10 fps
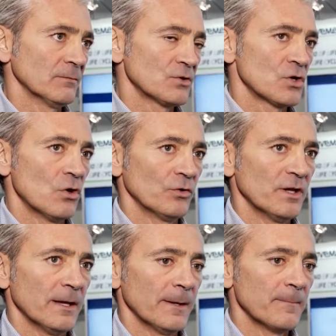So
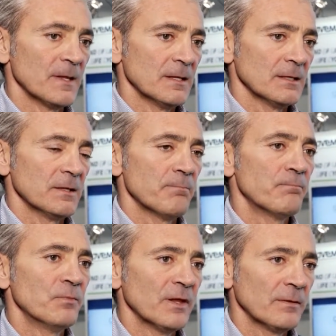
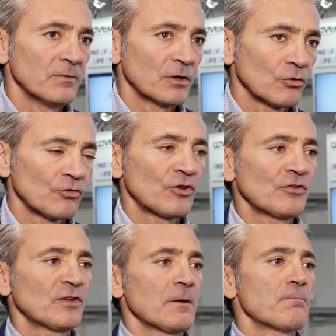the
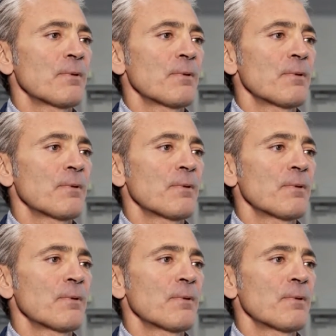consistent